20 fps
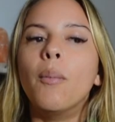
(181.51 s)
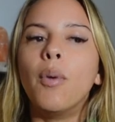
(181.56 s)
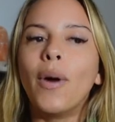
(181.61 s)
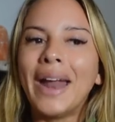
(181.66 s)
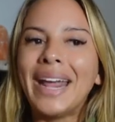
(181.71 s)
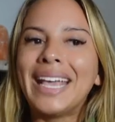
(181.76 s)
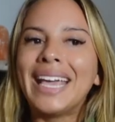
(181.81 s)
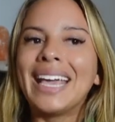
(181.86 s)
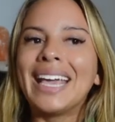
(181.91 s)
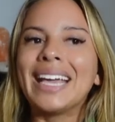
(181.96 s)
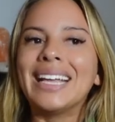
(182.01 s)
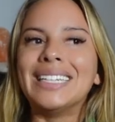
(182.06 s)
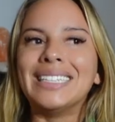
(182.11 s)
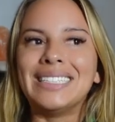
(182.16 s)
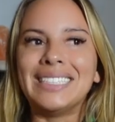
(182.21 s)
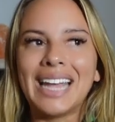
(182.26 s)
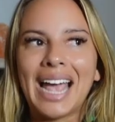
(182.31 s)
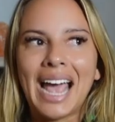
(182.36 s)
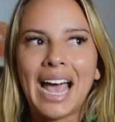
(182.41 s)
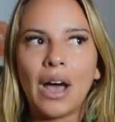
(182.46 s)
Breaking
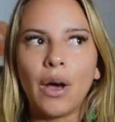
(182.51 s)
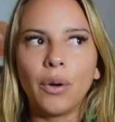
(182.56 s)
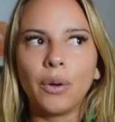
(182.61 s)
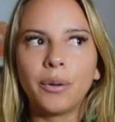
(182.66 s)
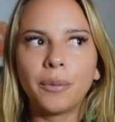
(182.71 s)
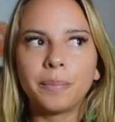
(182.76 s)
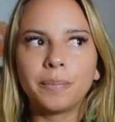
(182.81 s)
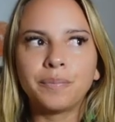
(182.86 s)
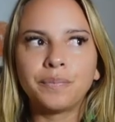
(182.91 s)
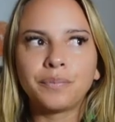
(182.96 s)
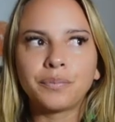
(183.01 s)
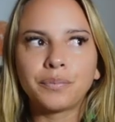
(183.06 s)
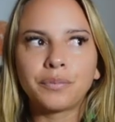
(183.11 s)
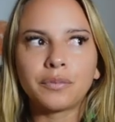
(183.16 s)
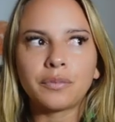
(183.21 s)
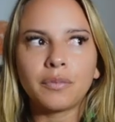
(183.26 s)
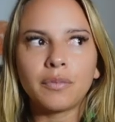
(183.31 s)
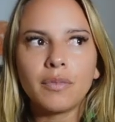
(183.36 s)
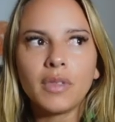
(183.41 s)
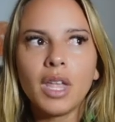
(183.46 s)
it down
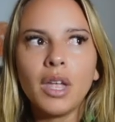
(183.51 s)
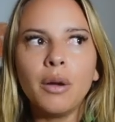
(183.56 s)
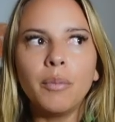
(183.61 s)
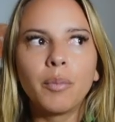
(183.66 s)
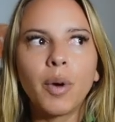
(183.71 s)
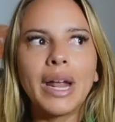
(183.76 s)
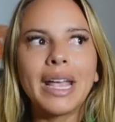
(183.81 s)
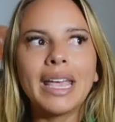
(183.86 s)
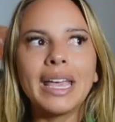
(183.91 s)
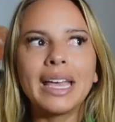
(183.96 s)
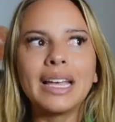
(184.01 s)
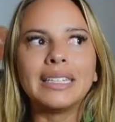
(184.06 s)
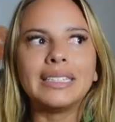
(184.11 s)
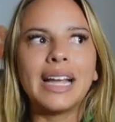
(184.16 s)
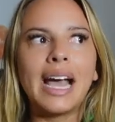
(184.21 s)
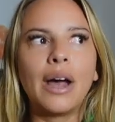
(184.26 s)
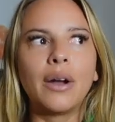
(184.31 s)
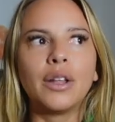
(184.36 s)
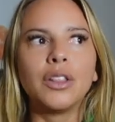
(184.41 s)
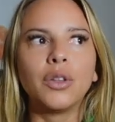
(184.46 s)

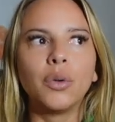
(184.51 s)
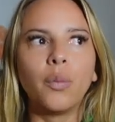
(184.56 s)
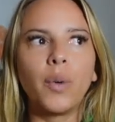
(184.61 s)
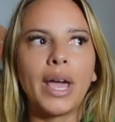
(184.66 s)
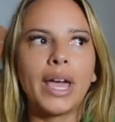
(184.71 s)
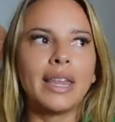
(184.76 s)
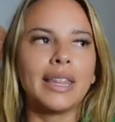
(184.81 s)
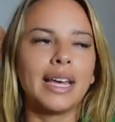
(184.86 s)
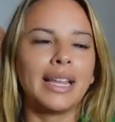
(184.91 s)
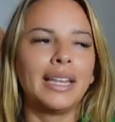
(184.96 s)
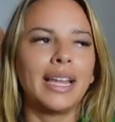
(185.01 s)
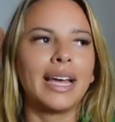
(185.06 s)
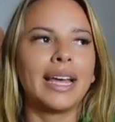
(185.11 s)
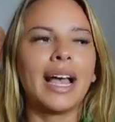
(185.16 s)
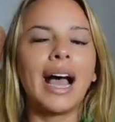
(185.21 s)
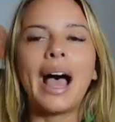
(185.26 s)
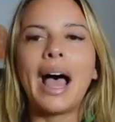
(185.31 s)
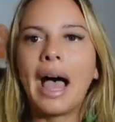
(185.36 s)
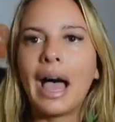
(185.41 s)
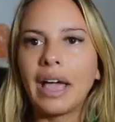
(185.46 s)
in the way that
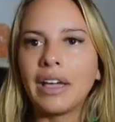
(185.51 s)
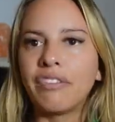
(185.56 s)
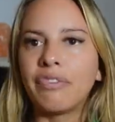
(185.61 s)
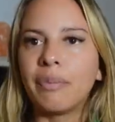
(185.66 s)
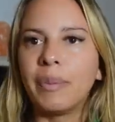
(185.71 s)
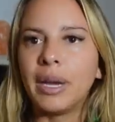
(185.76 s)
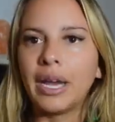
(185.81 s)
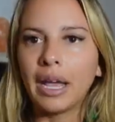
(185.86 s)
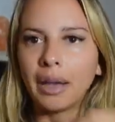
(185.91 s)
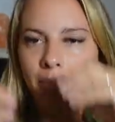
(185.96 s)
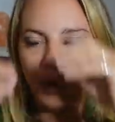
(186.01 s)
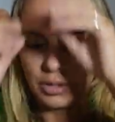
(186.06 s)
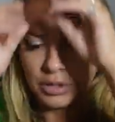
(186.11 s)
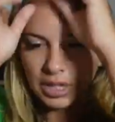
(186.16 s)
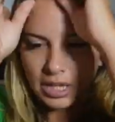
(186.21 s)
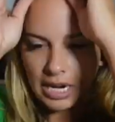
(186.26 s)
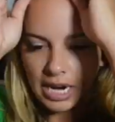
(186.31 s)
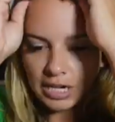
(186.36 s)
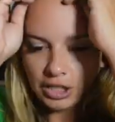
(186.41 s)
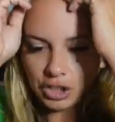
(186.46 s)
like I've been able
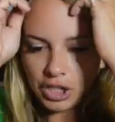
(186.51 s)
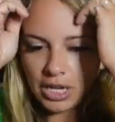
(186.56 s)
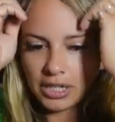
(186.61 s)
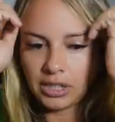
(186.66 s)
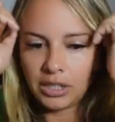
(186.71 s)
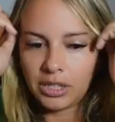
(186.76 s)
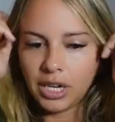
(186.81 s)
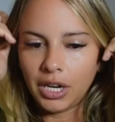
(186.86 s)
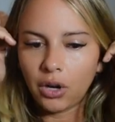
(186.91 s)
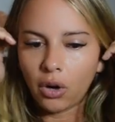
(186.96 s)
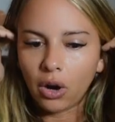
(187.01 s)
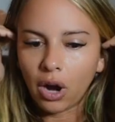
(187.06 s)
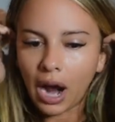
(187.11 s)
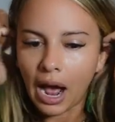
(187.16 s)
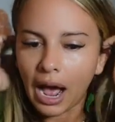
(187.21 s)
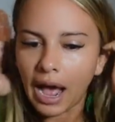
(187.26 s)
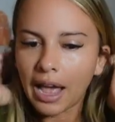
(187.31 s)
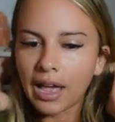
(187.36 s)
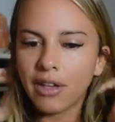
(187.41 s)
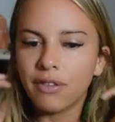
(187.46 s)
to digest it, or
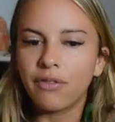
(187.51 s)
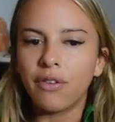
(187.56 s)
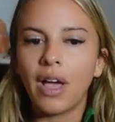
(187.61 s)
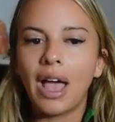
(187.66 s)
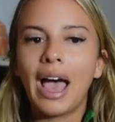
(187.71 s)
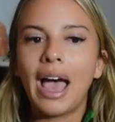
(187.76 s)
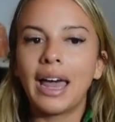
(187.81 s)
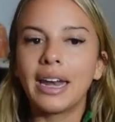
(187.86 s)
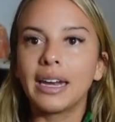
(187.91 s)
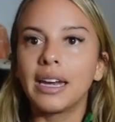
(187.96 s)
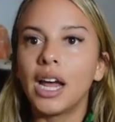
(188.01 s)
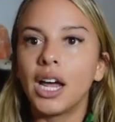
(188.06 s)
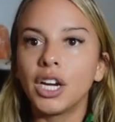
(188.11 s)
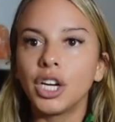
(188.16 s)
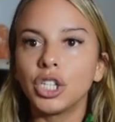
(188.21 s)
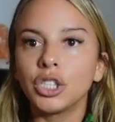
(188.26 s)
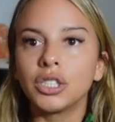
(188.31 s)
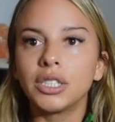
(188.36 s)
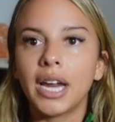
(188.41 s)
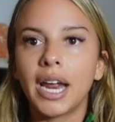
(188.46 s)
I've had an
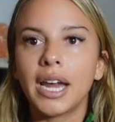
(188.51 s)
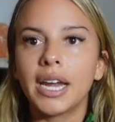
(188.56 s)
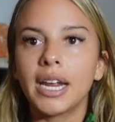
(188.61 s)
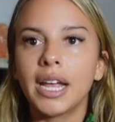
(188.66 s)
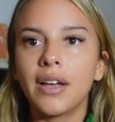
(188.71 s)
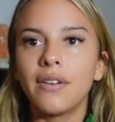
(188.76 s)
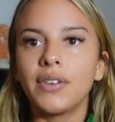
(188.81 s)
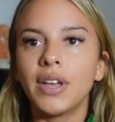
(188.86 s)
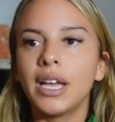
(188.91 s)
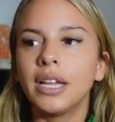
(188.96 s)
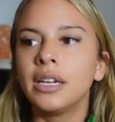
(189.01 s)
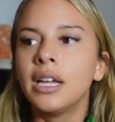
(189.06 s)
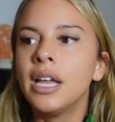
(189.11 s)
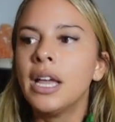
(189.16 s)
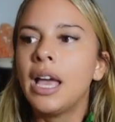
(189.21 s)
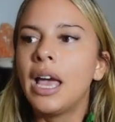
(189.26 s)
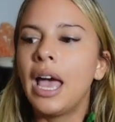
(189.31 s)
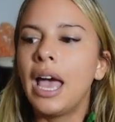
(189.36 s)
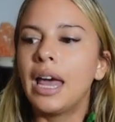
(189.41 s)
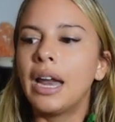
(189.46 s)
understanding of it.
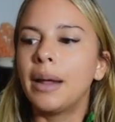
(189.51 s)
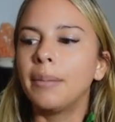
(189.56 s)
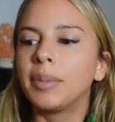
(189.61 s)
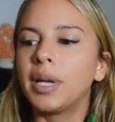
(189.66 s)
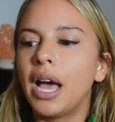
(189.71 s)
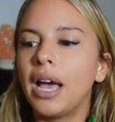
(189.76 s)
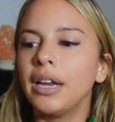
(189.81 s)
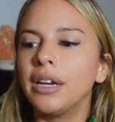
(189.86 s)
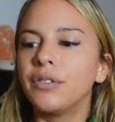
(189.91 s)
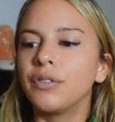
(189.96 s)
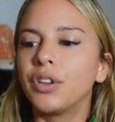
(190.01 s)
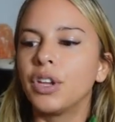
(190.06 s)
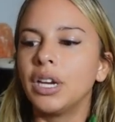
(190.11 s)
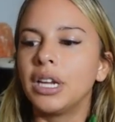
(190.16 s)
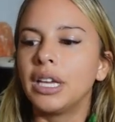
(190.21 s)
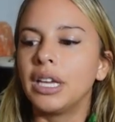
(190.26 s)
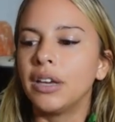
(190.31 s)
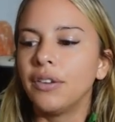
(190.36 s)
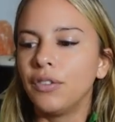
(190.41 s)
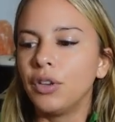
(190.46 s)
And I'm kind of gonna
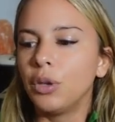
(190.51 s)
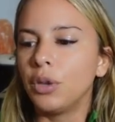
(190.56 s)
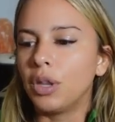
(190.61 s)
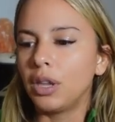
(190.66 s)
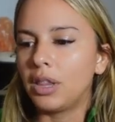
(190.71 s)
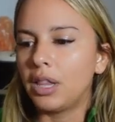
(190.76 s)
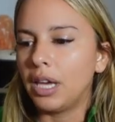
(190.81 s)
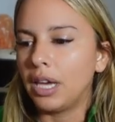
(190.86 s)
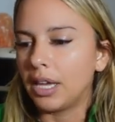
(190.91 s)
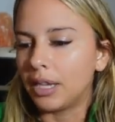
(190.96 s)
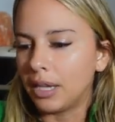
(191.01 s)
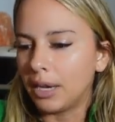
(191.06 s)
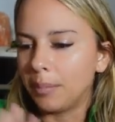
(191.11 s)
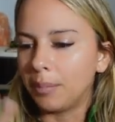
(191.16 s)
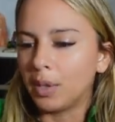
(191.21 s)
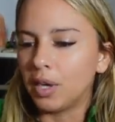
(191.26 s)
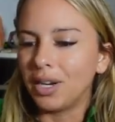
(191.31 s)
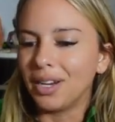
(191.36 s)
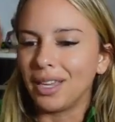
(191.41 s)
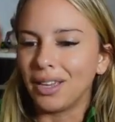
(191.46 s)
give you the thing and then
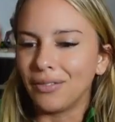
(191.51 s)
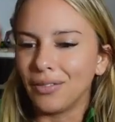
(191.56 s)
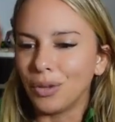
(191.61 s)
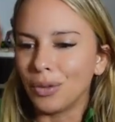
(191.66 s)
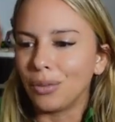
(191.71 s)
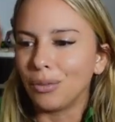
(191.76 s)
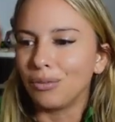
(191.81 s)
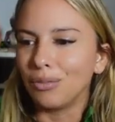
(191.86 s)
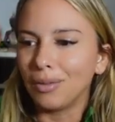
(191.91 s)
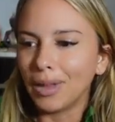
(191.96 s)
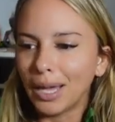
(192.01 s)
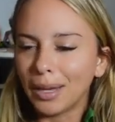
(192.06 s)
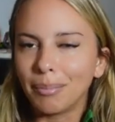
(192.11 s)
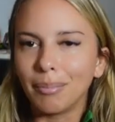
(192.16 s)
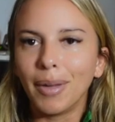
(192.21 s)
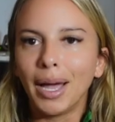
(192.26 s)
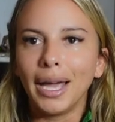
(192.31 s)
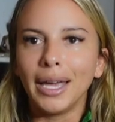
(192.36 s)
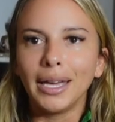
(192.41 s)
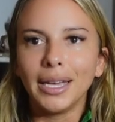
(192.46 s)
I'm gonna give you like
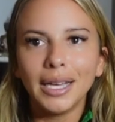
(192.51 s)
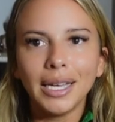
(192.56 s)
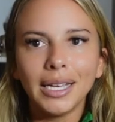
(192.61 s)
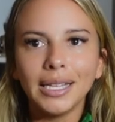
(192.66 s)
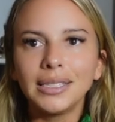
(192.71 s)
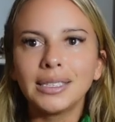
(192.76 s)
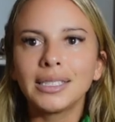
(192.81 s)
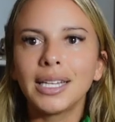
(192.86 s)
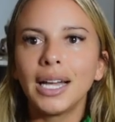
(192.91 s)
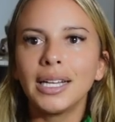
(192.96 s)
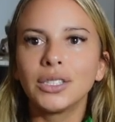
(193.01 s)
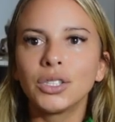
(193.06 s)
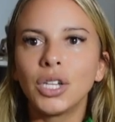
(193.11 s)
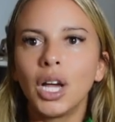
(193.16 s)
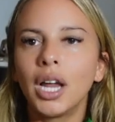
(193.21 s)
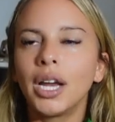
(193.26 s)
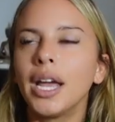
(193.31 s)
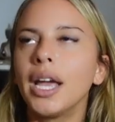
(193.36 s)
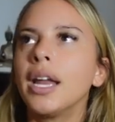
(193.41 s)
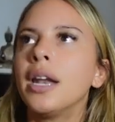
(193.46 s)
my insights
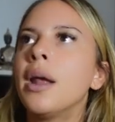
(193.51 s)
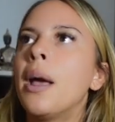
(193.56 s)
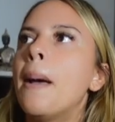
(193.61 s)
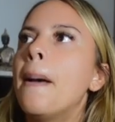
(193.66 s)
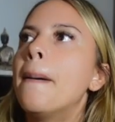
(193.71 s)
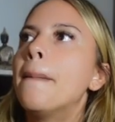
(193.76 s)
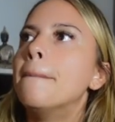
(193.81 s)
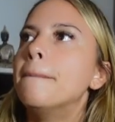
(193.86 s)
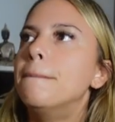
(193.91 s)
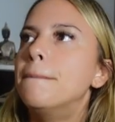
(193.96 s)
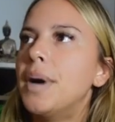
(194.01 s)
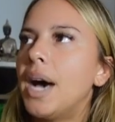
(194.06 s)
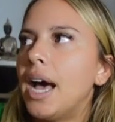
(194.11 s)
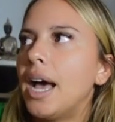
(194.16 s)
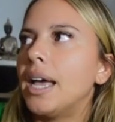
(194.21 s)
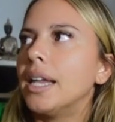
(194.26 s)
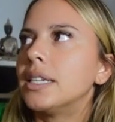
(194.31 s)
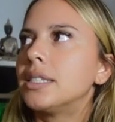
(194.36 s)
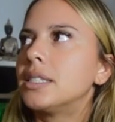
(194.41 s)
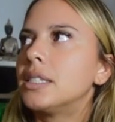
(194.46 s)
on it.
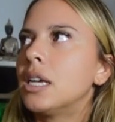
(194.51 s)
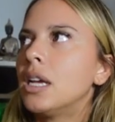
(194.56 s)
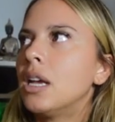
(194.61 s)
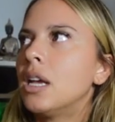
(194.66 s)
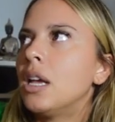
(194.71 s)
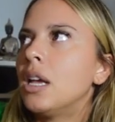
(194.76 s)
But